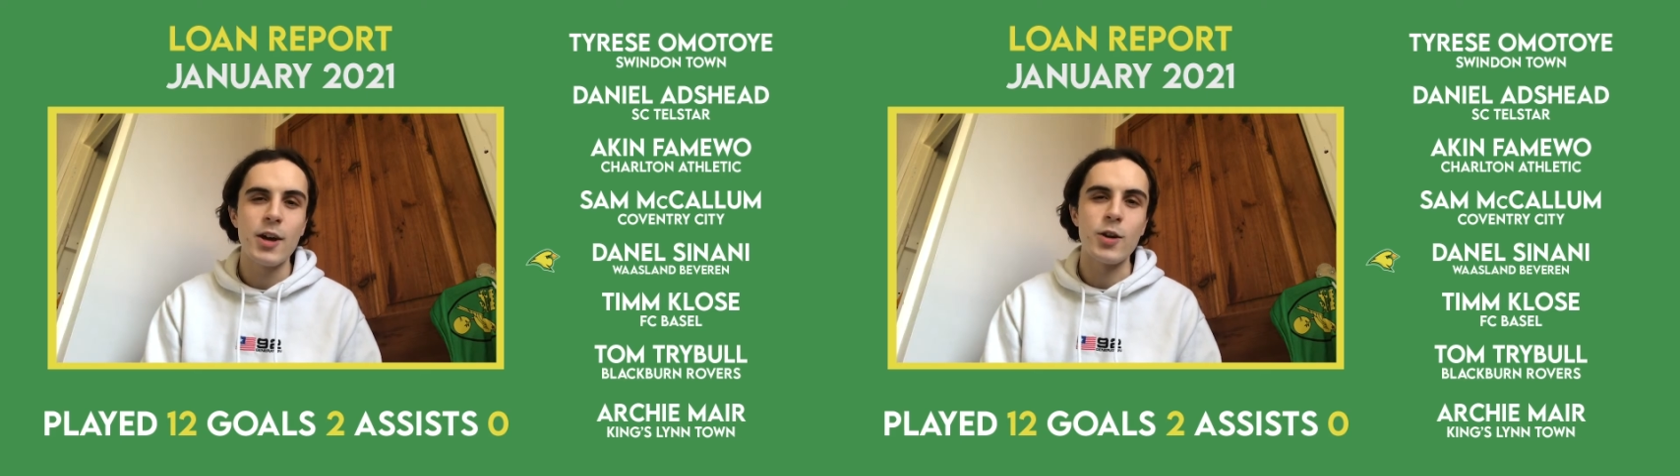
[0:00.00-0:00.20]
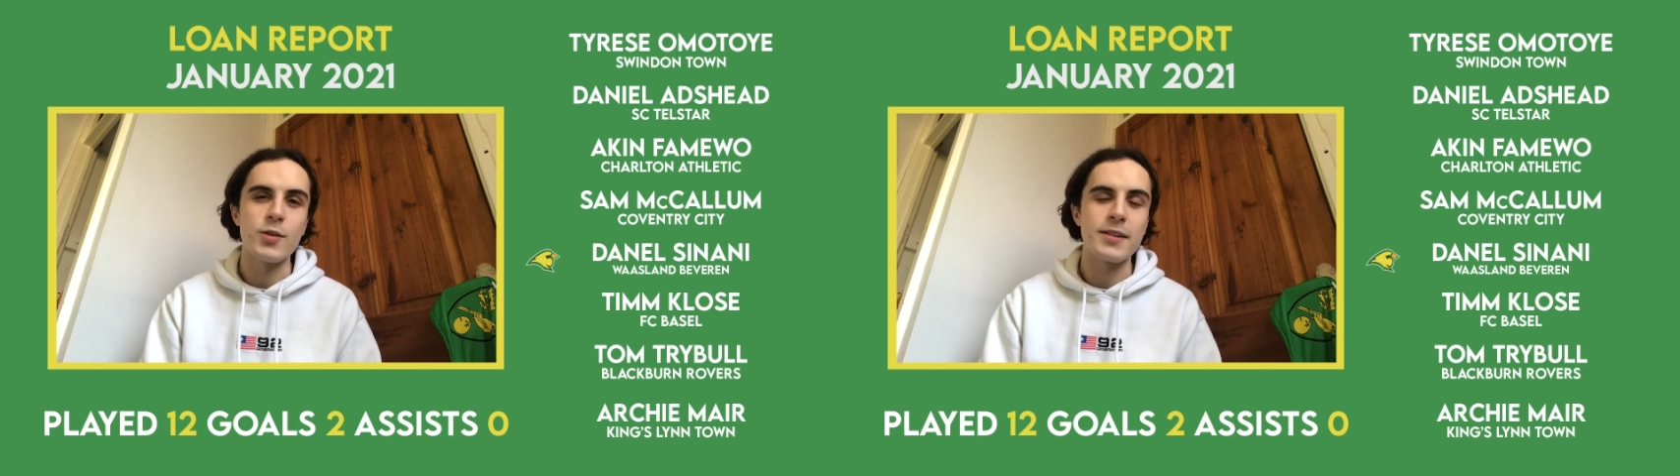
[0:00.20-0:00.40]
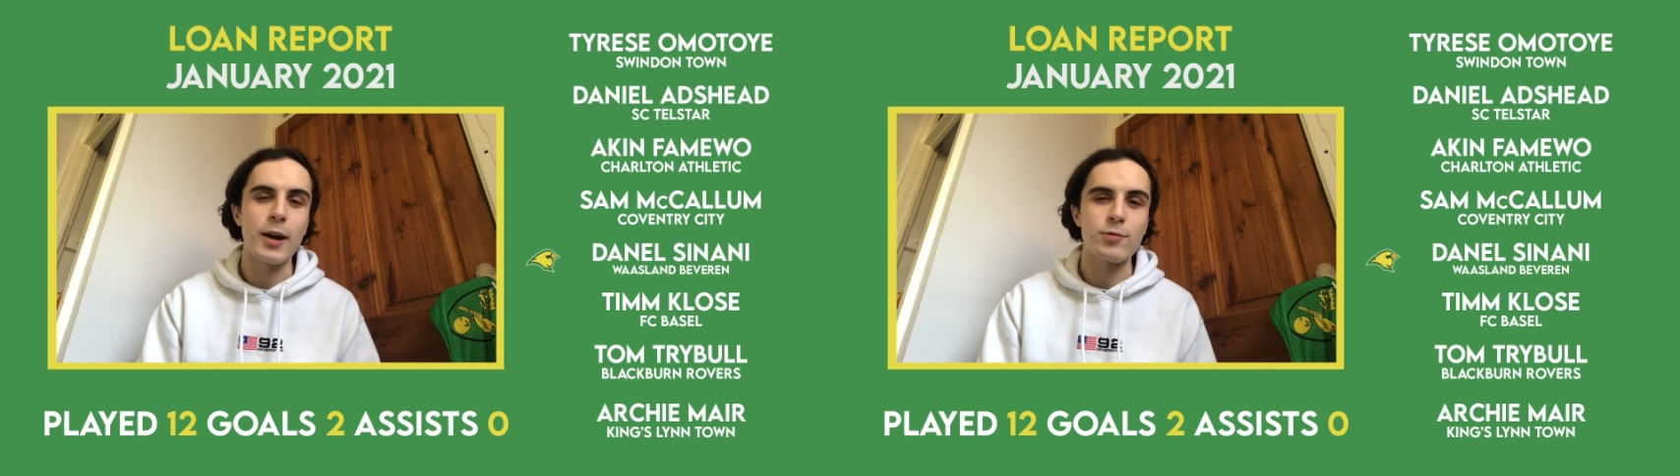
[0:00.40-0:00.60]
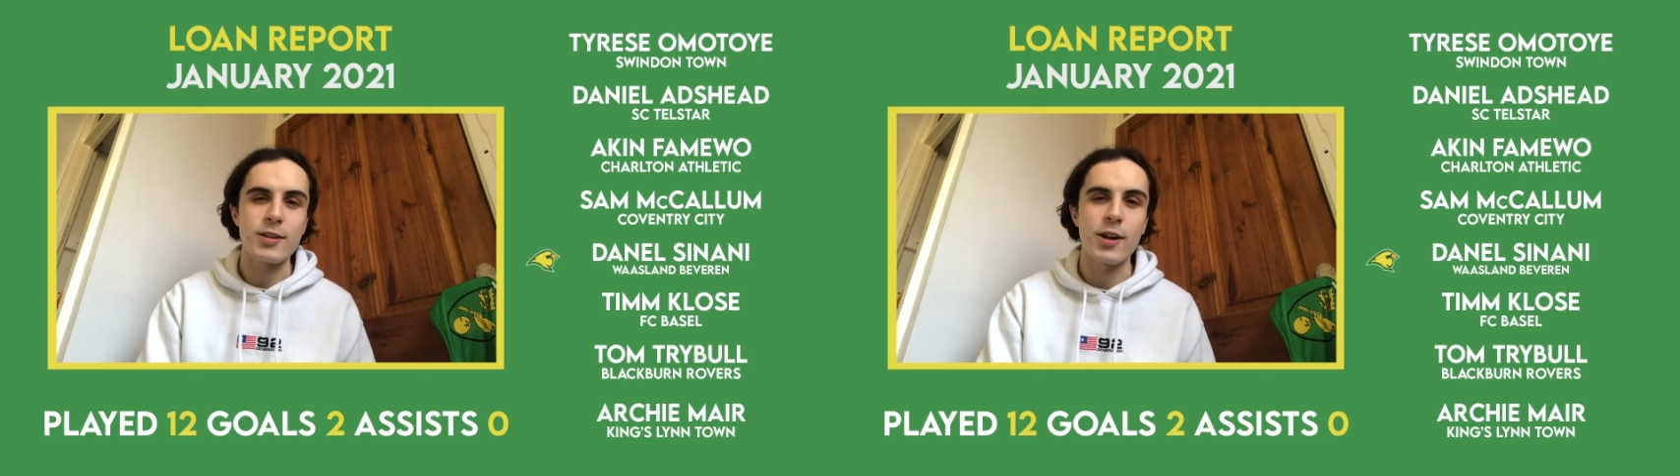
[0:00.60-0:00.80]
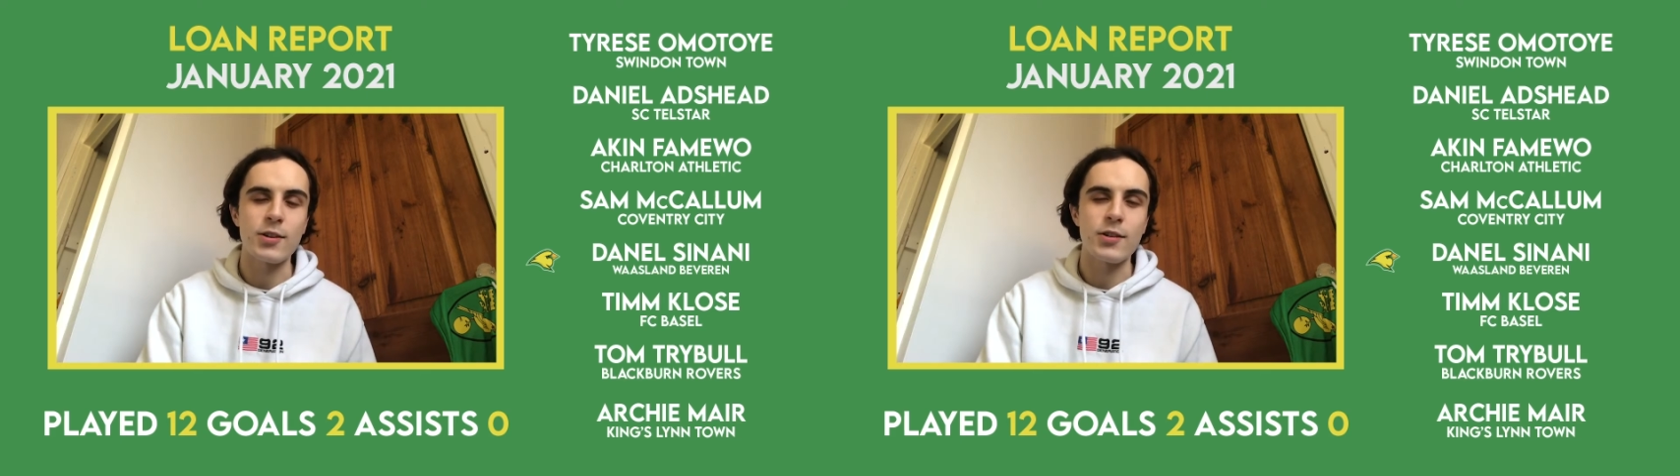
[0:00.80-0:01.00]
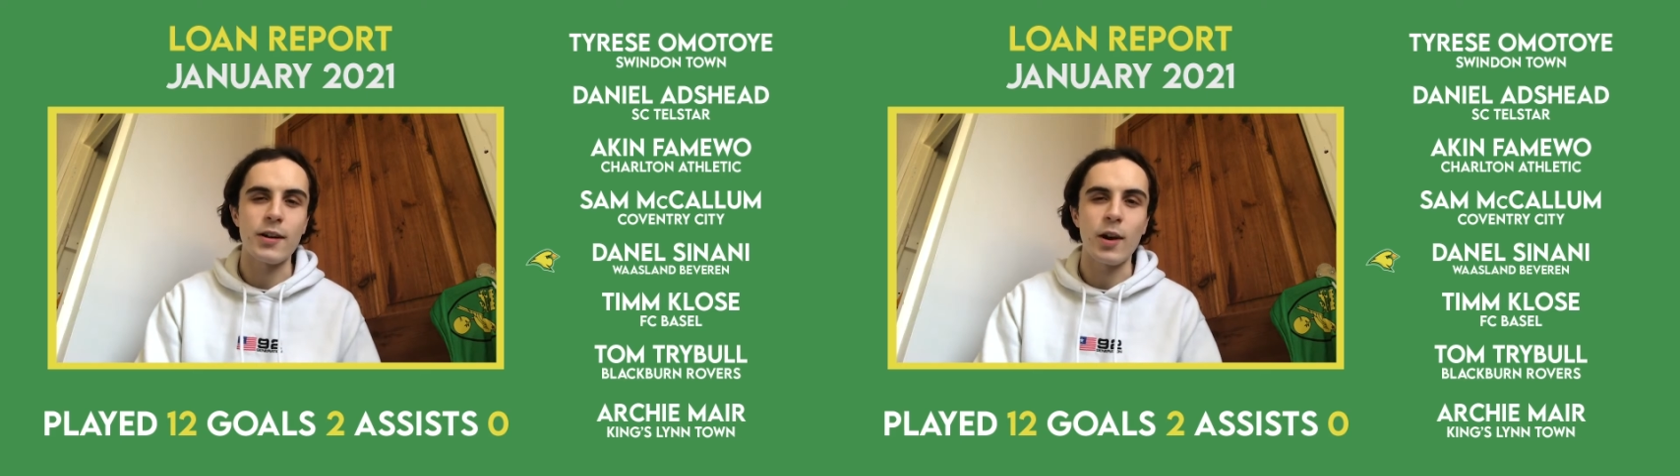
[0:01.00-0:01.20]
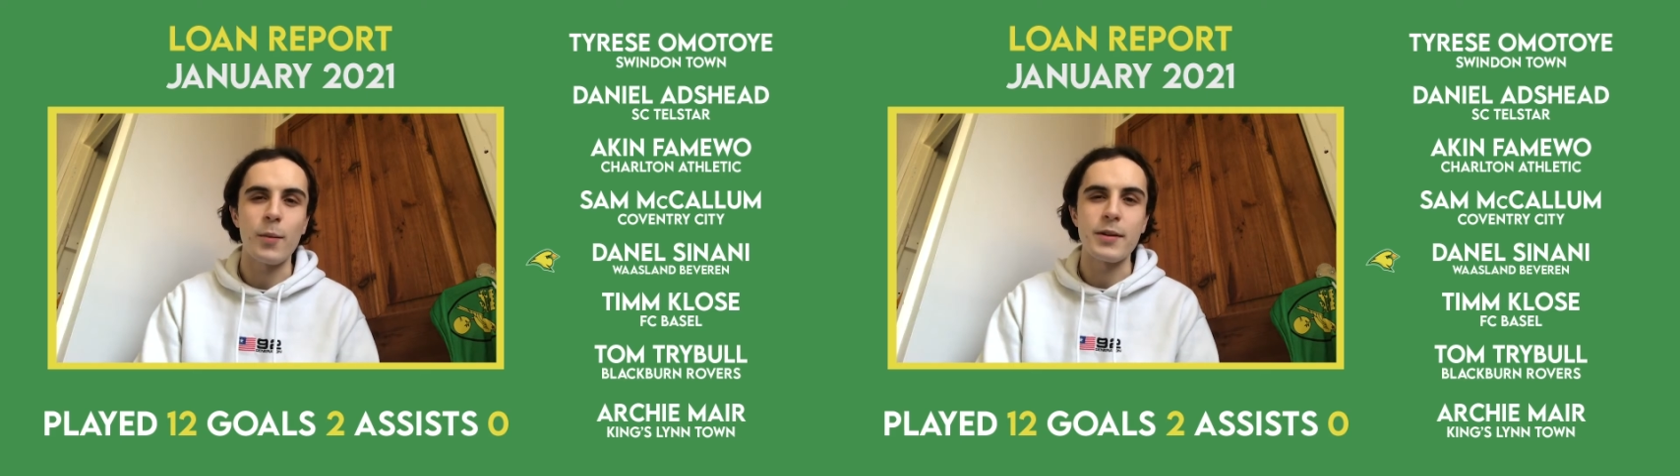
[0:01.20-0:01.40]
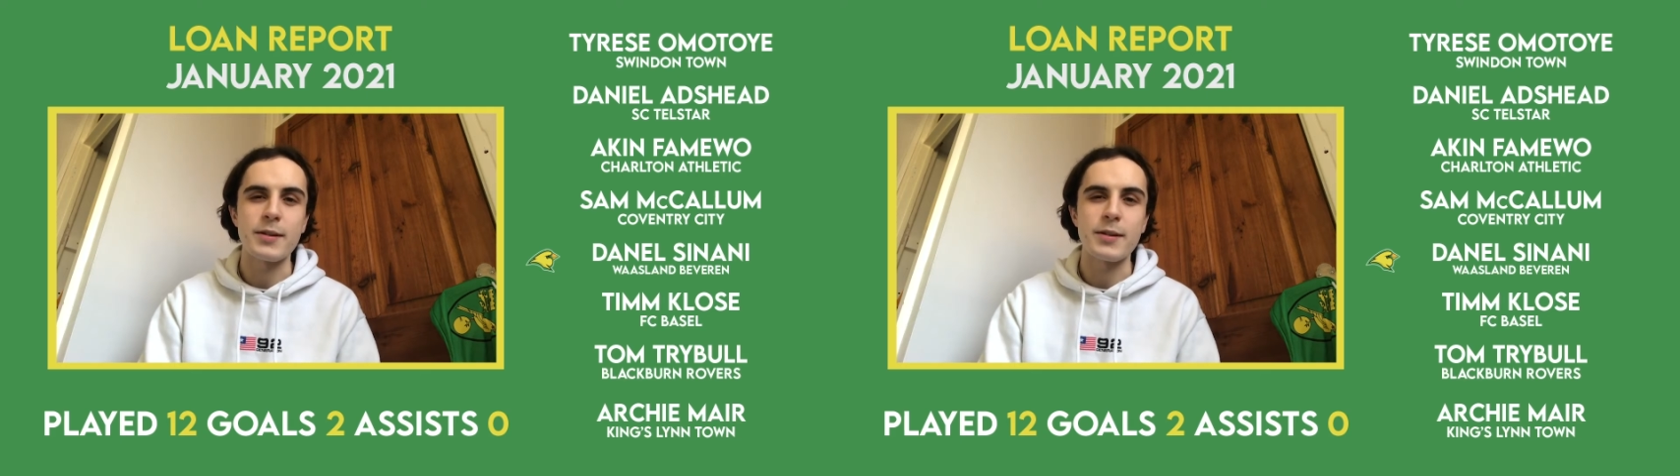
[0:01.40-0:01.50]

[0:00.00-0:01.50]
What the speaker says: who's now returned to the club and